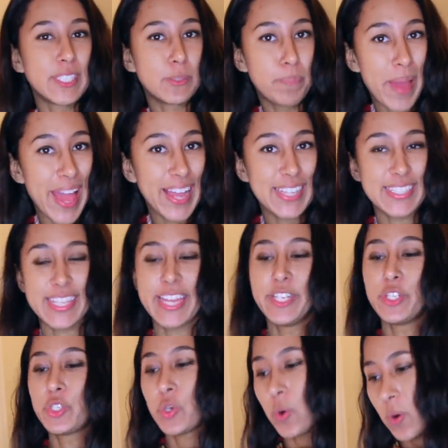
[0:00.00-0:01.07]
specs
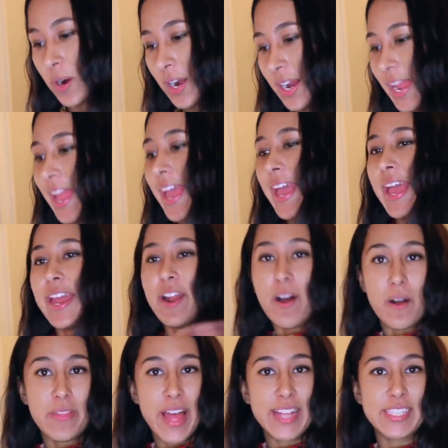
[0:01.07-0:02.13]
and torque and
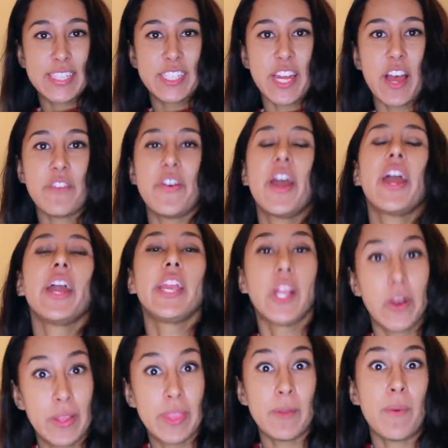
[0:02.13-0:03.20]
all that stuff,
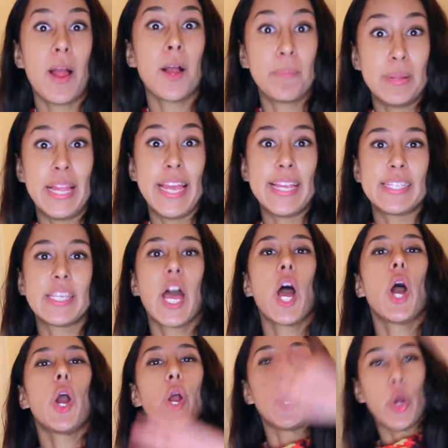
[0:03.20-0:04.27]
you're in the wrong place.
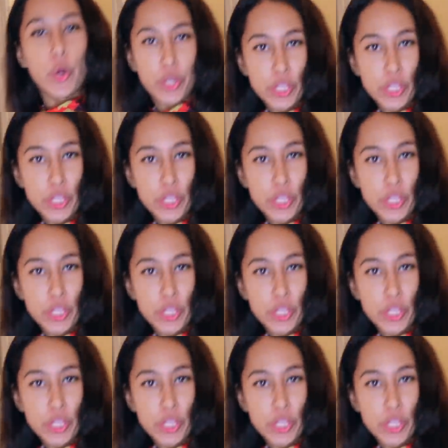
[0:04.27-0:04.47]
Go